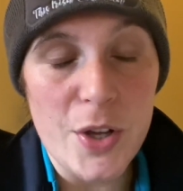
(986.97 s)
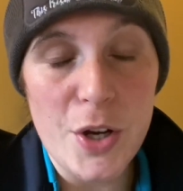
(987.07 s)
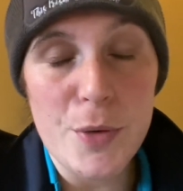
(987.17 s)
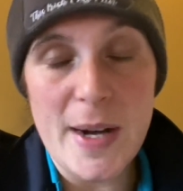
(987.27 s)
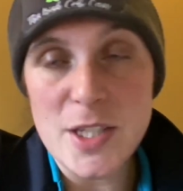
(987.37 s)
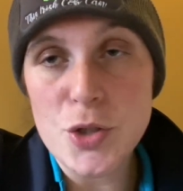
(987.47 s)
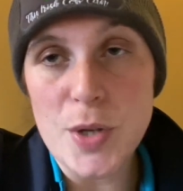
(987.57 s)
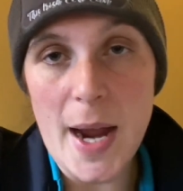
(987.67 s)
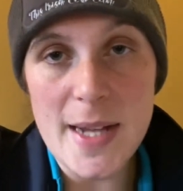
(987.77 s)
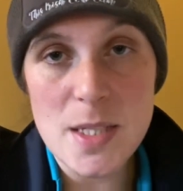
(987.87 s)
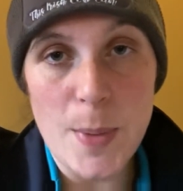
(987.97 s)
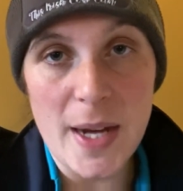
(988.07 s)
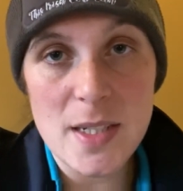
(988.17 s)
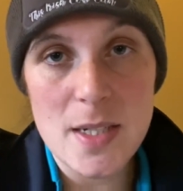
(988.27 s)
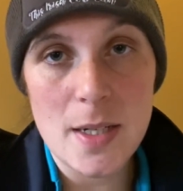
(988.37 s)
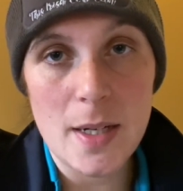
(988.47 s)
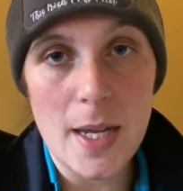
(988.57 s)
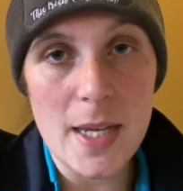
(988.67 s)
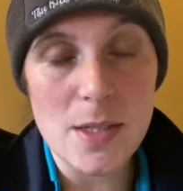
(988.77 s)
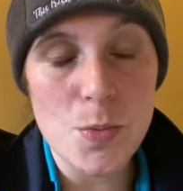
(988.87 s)
hereditary aspect
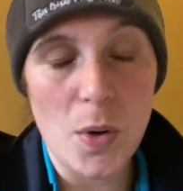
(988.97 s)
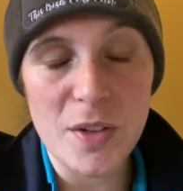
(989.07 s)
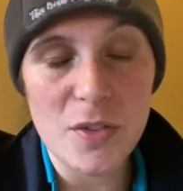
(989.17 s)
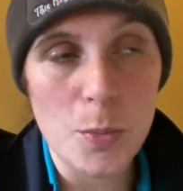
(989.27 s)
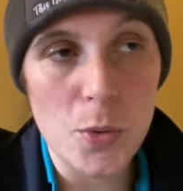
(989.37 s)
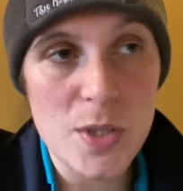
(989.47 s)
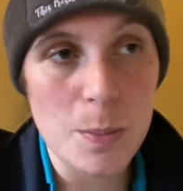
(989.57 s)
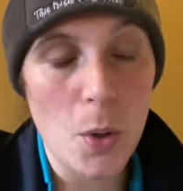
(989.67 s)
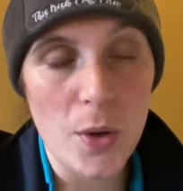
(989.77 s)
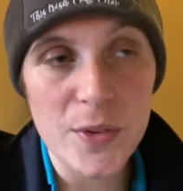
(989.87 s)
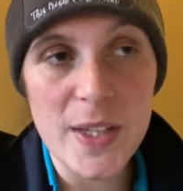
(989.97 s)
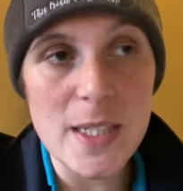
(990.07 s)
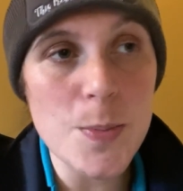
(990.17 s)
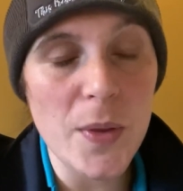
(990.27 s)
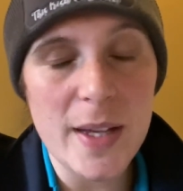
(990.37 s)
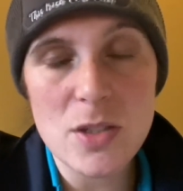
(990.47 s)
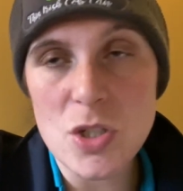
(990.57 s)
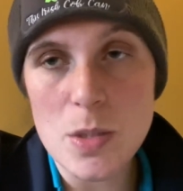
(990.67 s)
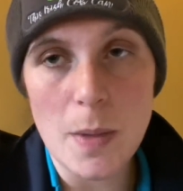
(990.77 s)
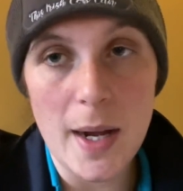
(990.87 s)
is one of the most important things, but that's
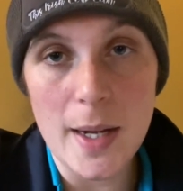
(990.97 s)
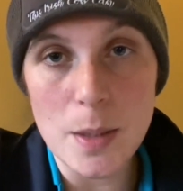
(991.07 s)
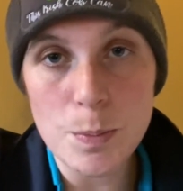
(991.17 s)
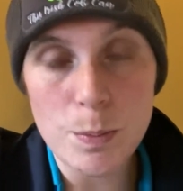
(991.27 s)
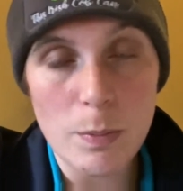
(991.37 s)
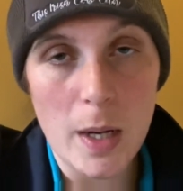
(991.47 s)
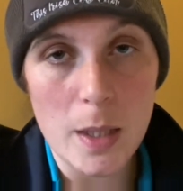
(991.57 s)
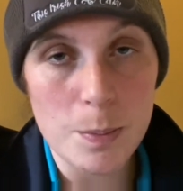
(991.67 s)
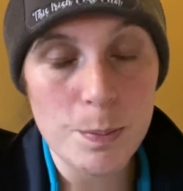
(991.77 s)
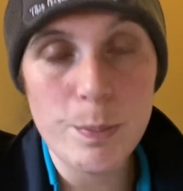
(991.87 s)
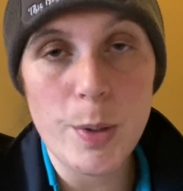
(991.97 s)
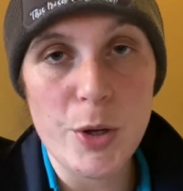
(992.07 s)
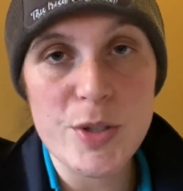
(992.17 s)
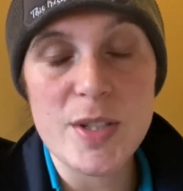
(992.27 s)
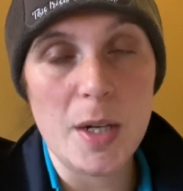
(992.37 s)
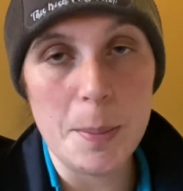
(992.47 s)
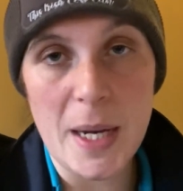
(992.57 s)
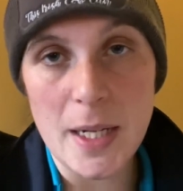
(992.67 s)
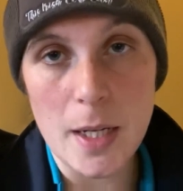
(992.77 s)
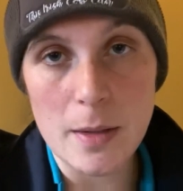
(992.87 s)
just my personal
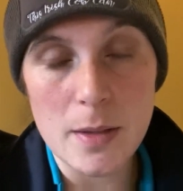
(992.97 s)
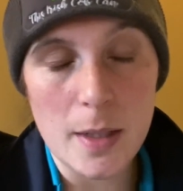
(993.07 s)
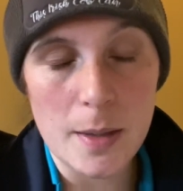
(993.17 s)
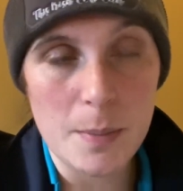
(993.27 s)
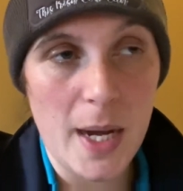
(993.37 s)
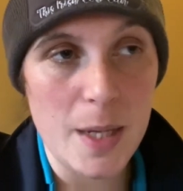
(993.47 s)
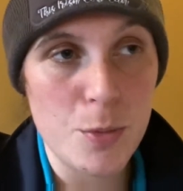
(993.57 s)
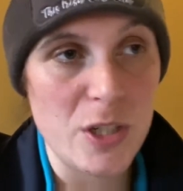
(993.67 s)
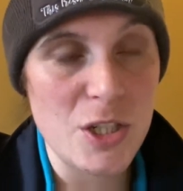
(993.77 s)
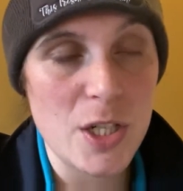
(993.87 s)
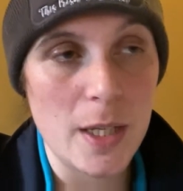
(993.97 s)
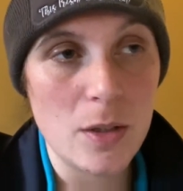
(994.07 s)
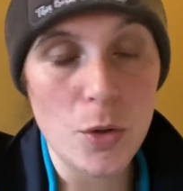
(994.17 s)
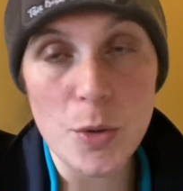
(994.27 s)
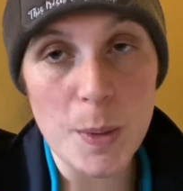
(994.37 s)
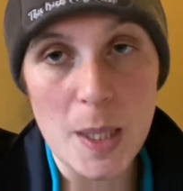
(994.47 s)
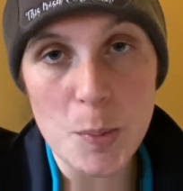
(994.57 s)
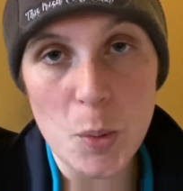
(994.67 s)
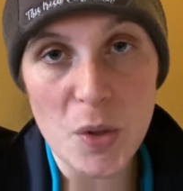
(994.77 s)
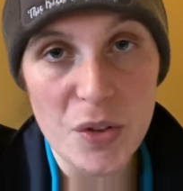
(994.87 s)
opinion. I appreciate that other
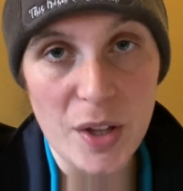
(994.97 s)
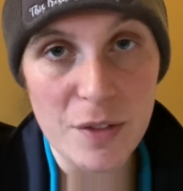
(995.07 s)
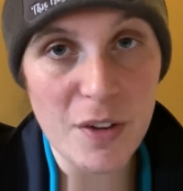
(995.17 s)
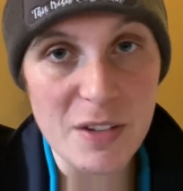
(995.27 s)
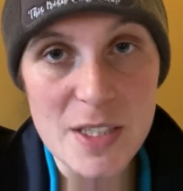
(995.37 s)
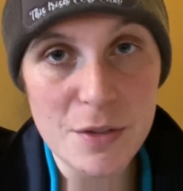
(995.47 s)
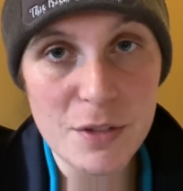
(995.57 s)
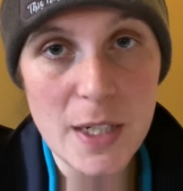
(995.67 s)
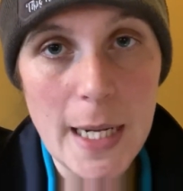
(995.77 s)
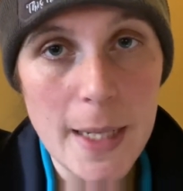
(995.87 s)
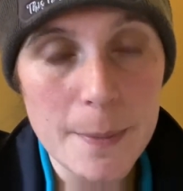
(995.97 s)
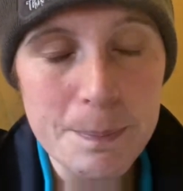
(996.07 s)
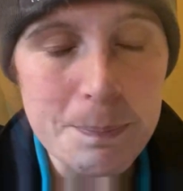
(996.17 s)
people will think very differently.